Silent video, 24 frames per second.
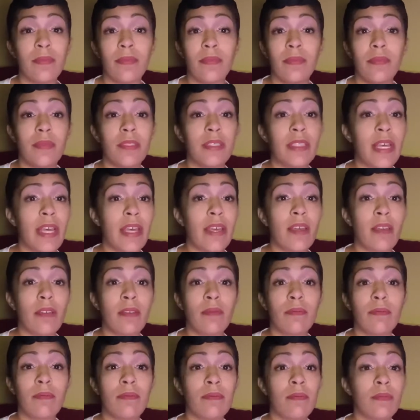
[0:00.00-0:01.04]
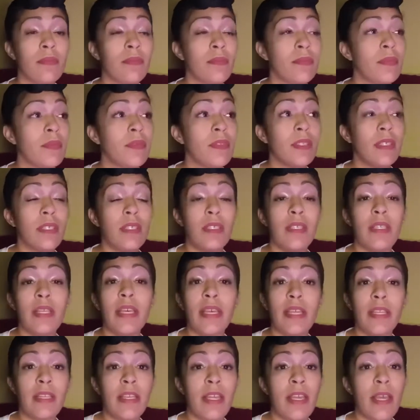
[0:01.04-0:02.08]
Second,
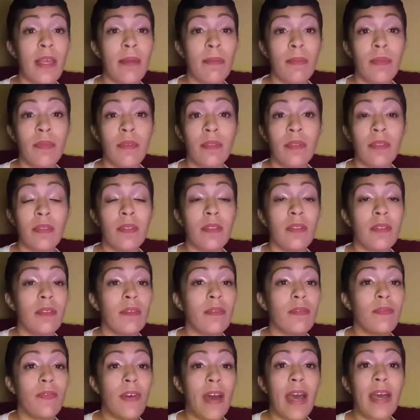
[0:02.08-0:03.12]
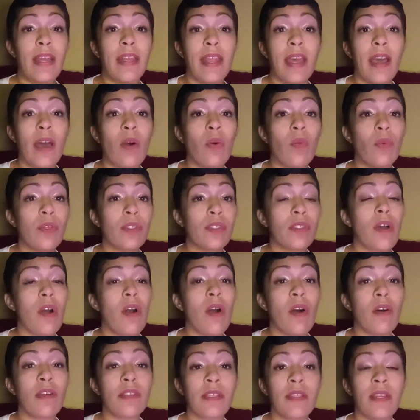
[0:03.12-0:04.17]
dig deep. Find out what's
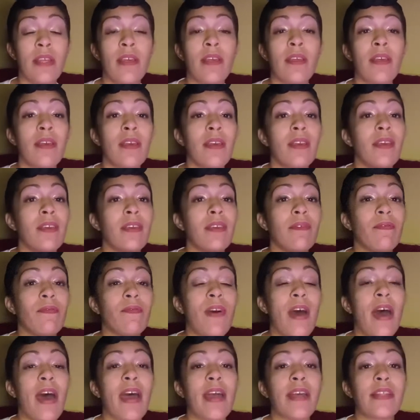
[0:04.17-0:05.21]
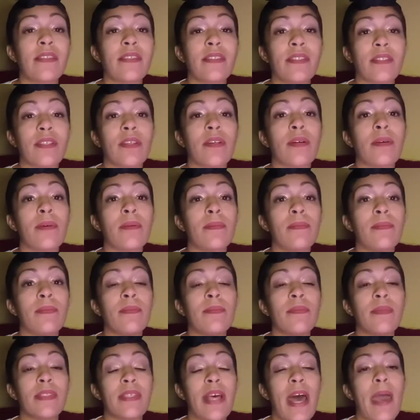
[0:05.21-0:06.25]
causing it. Find some
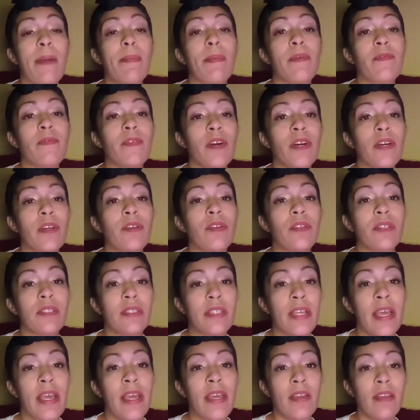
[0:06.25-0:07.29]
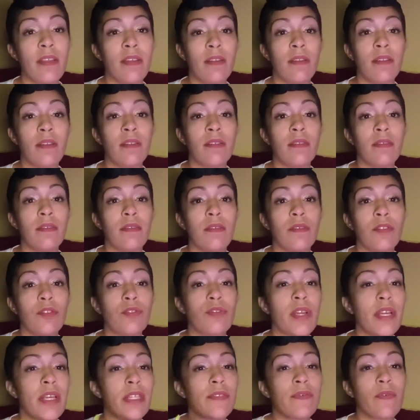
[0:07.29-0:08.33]
type of understanding.
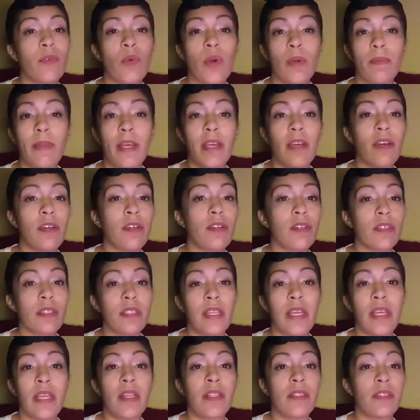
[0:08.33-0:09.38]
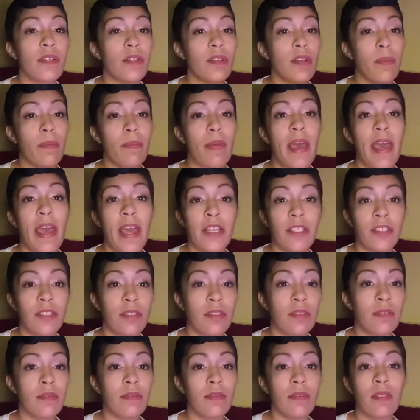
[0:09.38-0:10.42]
Transform that understanding to
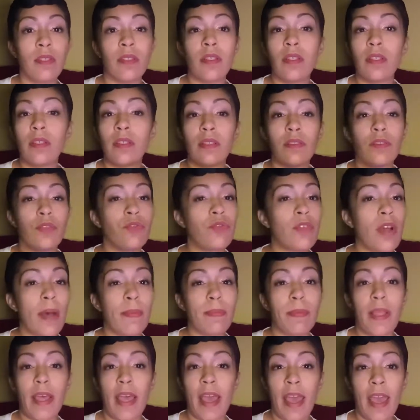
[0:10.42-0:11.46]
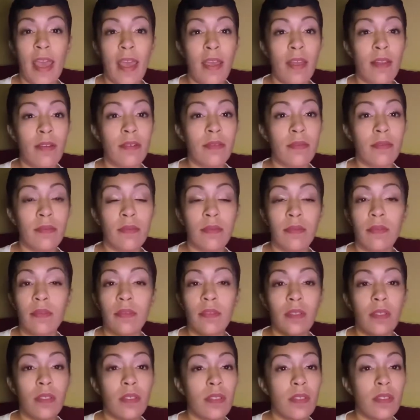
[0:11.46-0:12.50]
compassion. Drop the hate.
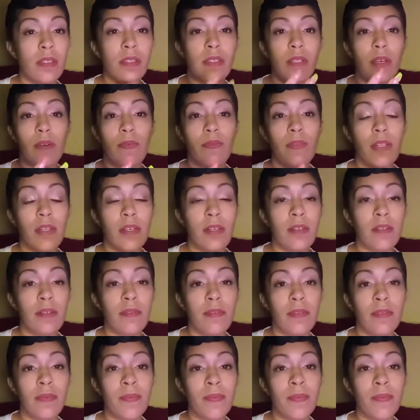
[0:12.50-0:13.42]
Self-love.